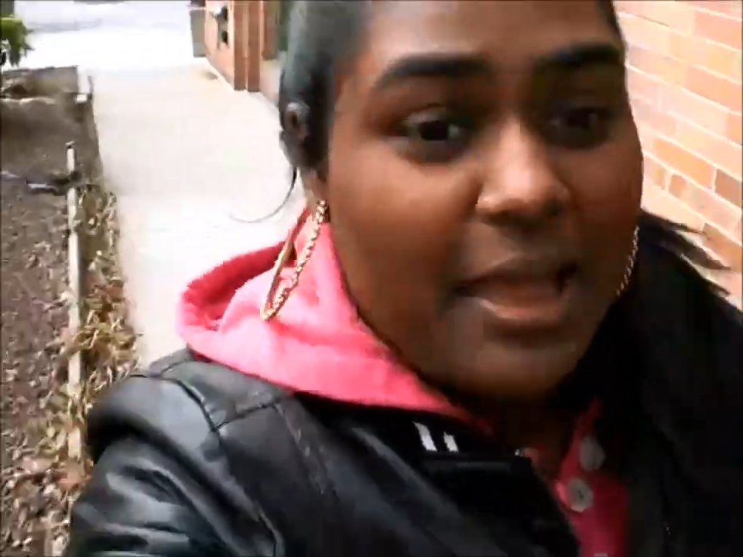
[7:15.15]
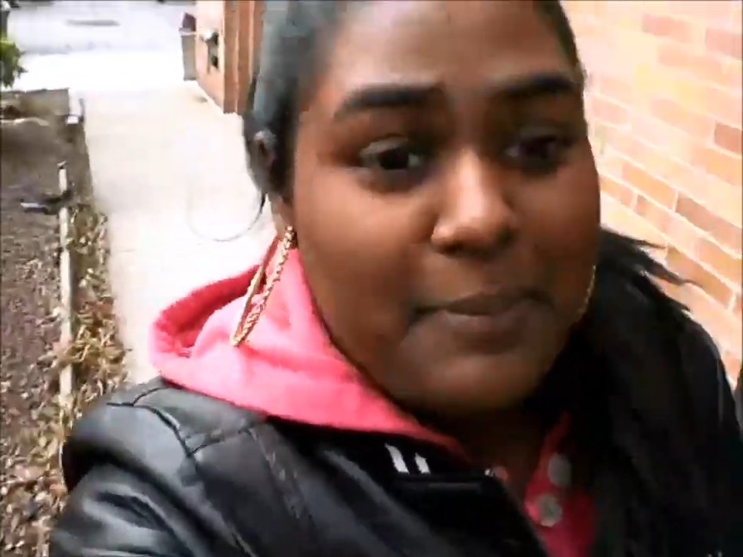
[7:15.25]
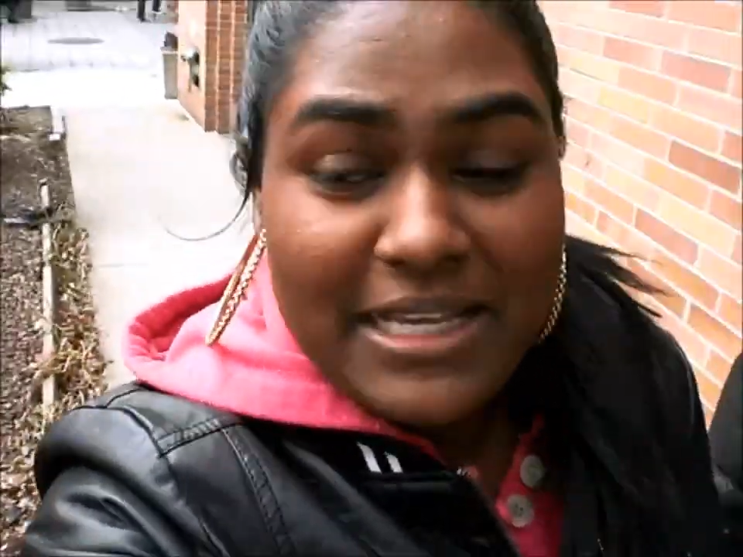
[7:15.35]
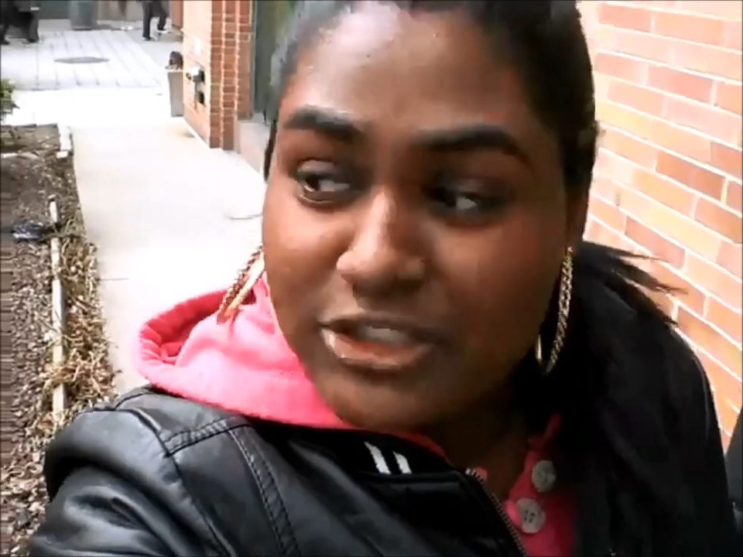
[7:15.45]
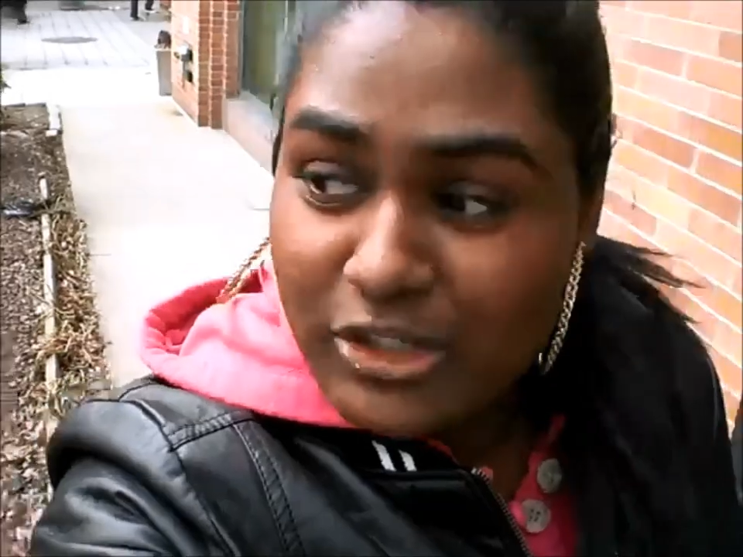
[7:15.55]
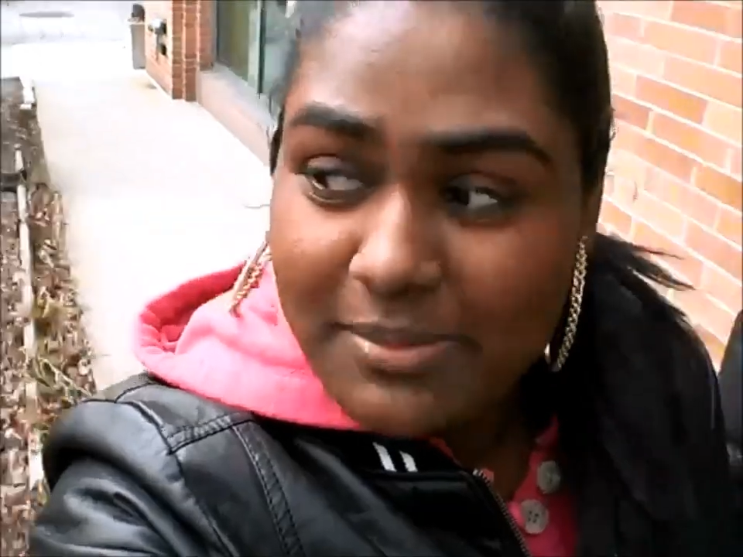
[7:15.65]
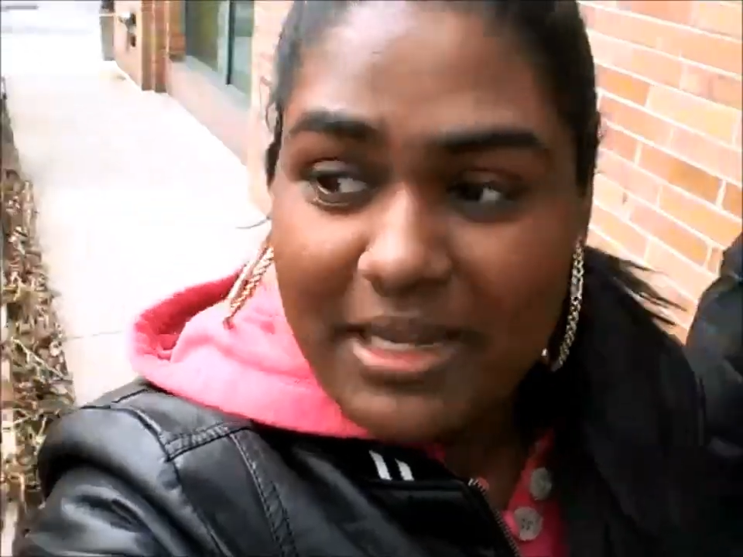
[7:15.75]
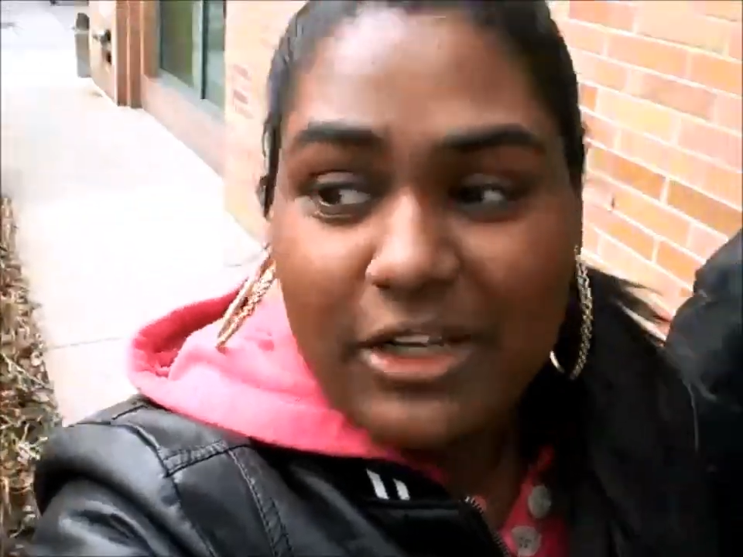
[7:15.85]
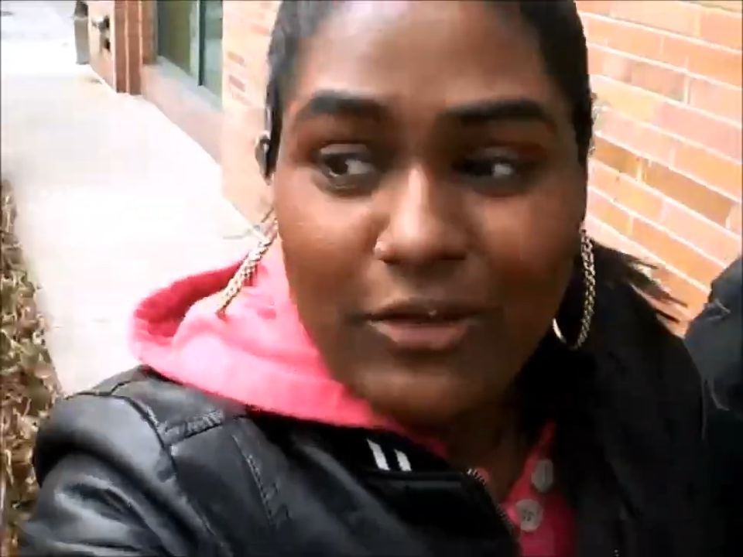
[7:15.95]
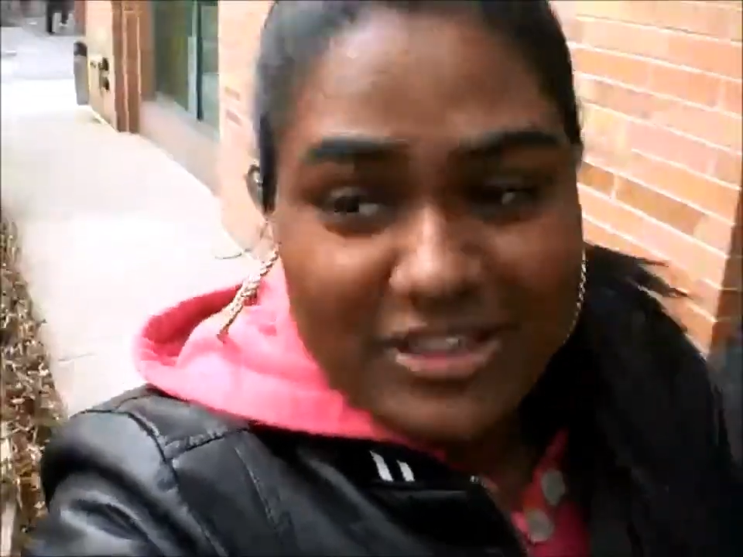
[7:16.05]
And me and
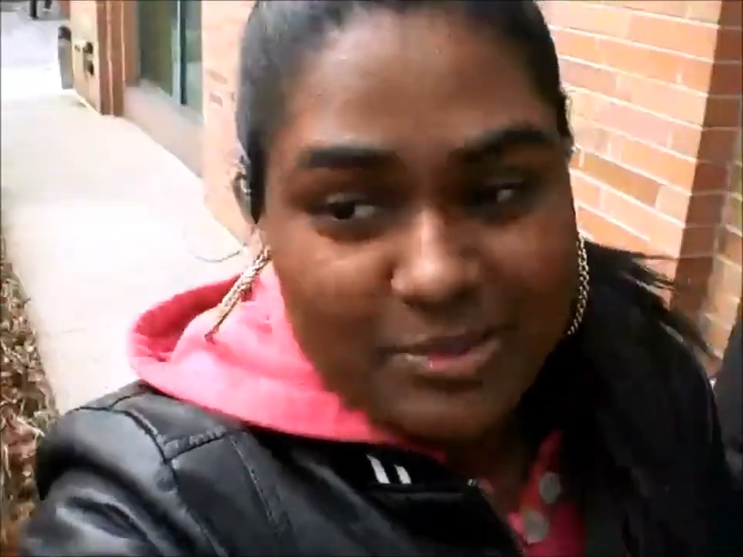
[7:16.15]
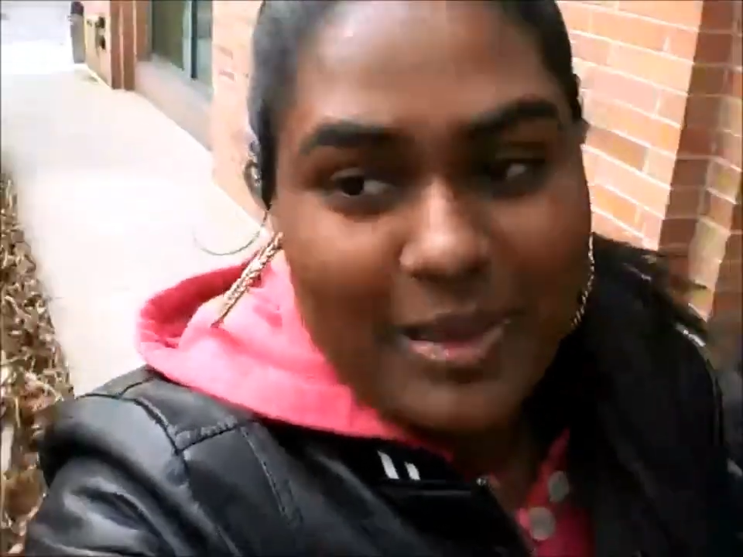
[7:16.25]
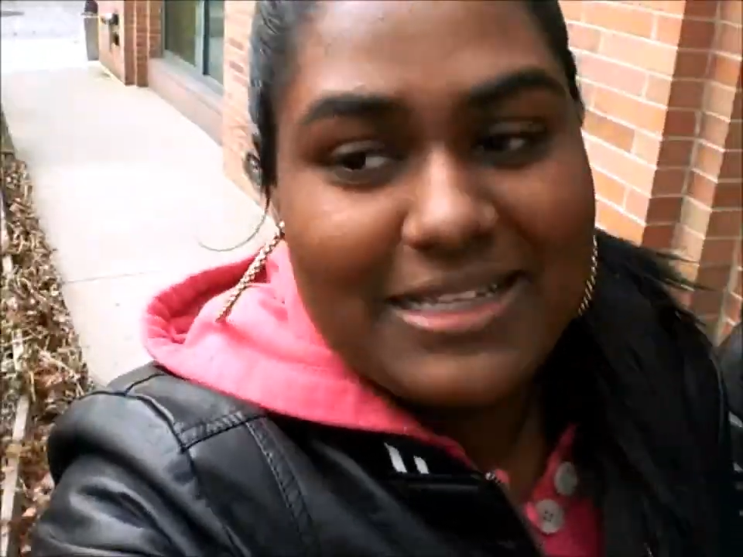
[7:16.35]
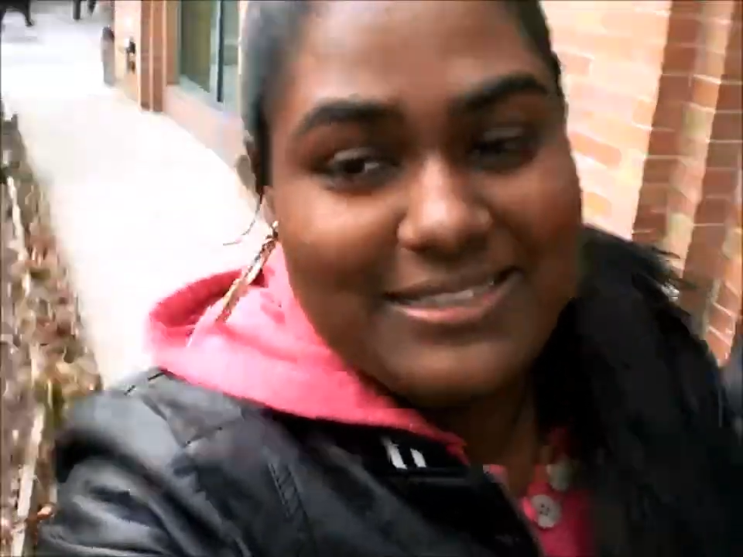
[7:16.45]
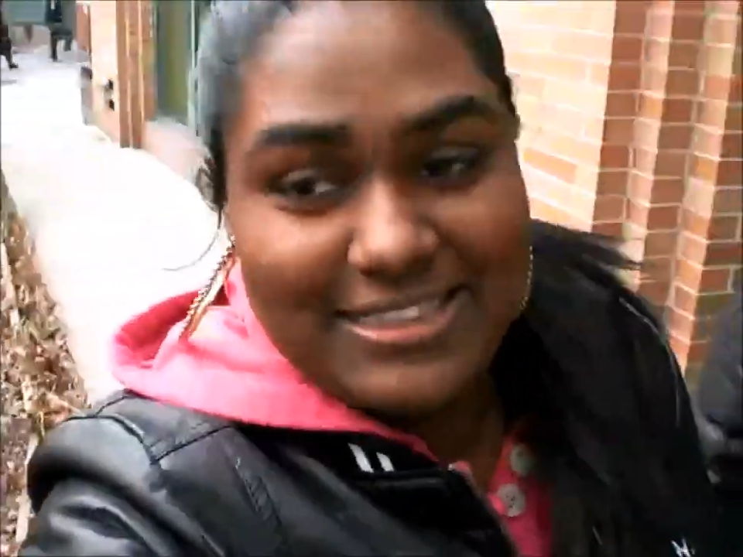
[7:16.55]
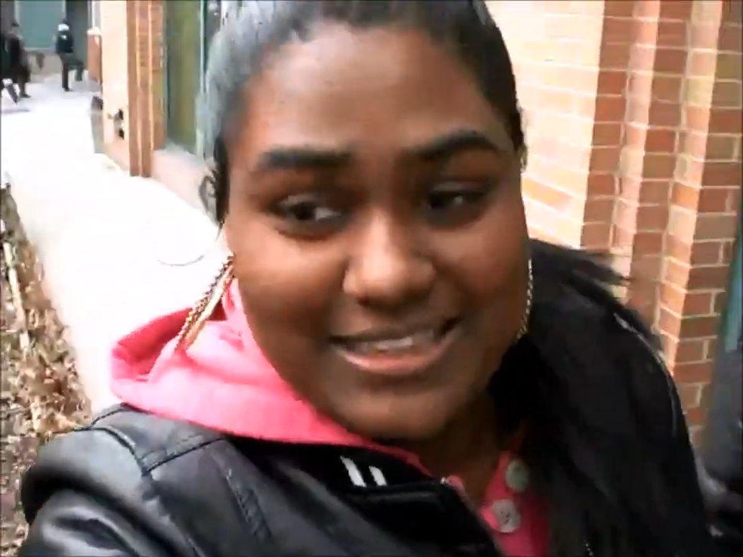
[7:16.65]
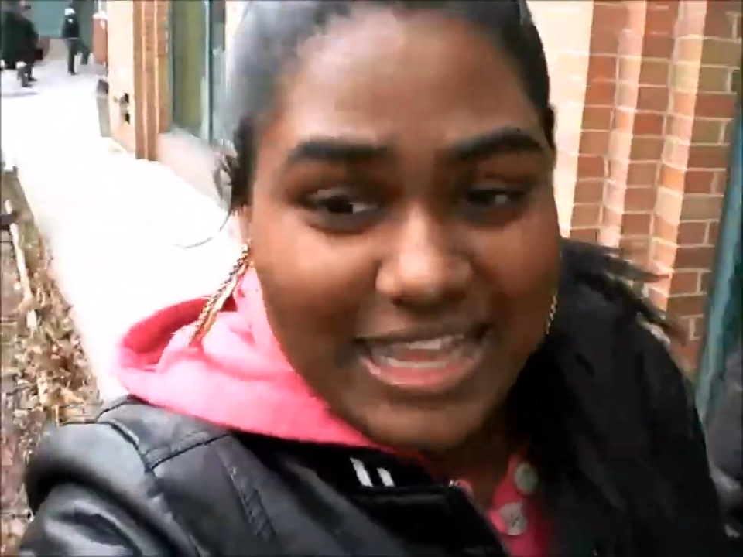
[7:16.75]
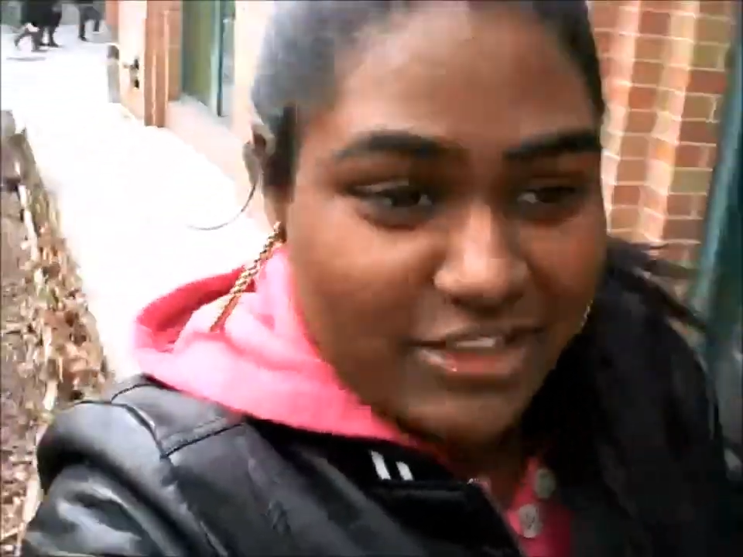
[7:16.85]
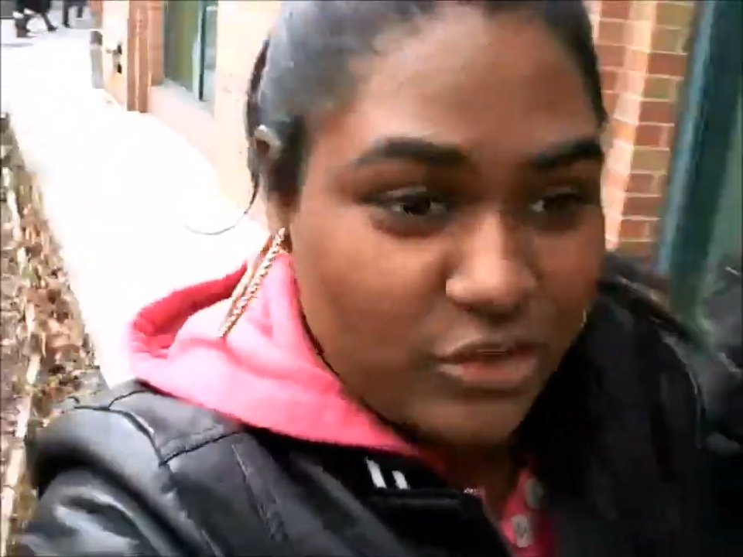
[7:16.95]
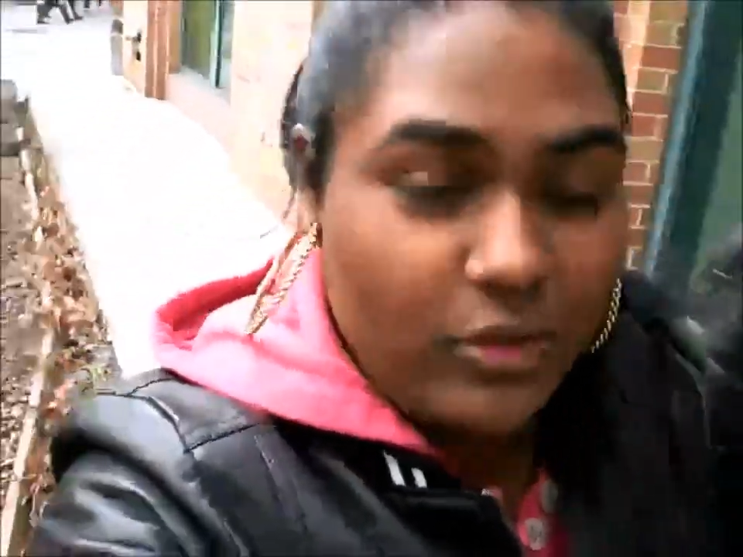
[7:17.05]
Drima know these places
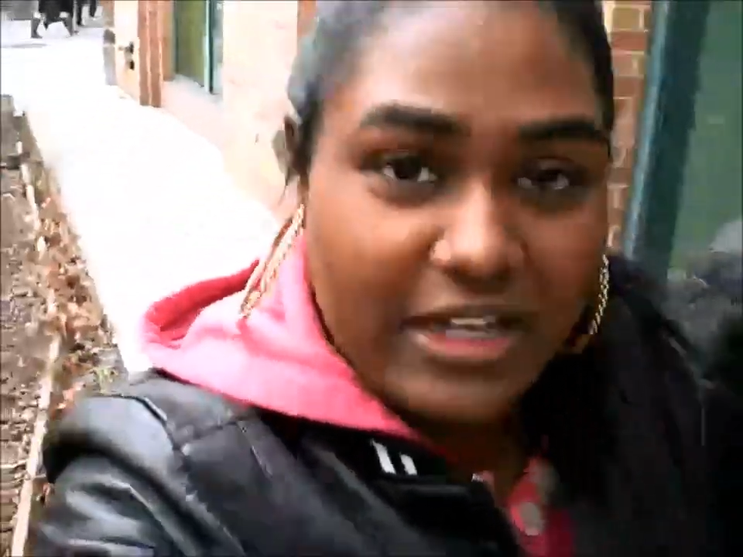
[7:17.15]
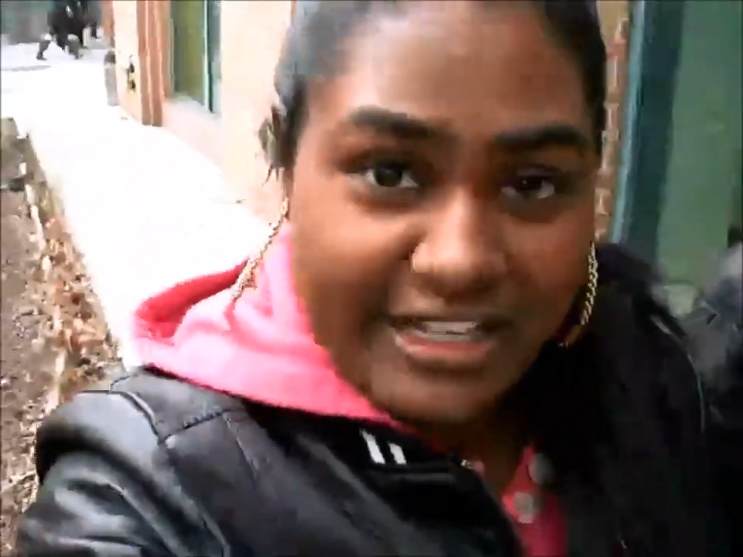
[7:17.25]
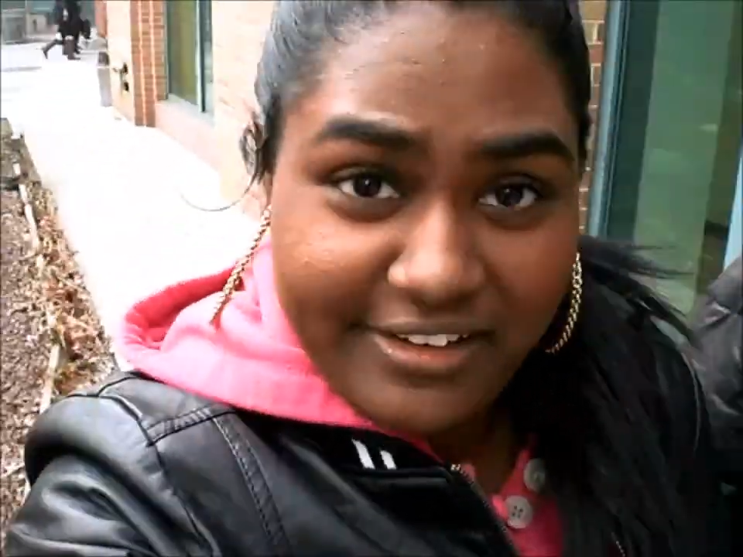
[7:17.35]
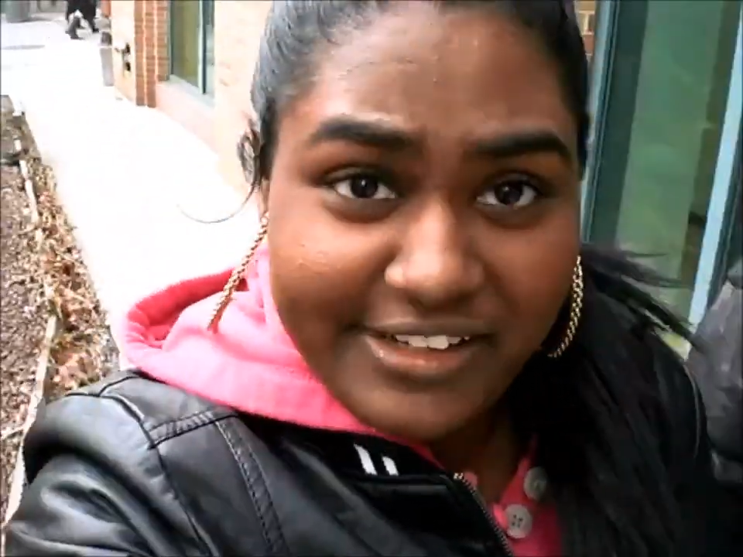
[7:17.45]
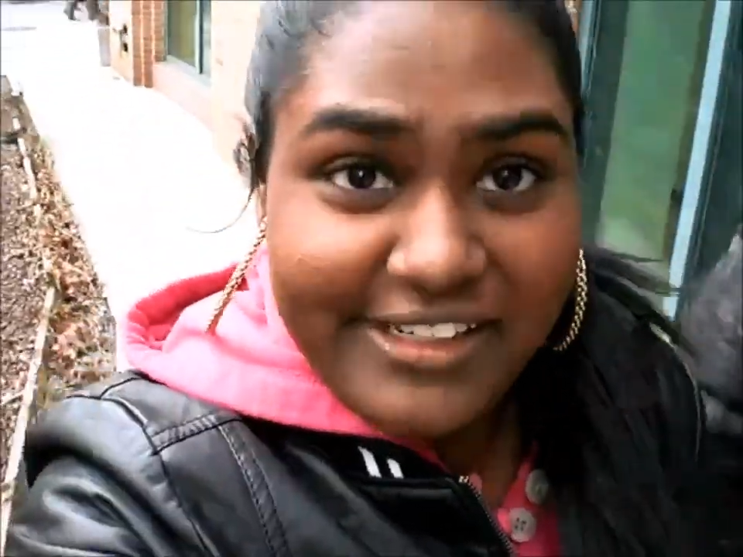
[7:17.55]
like so good.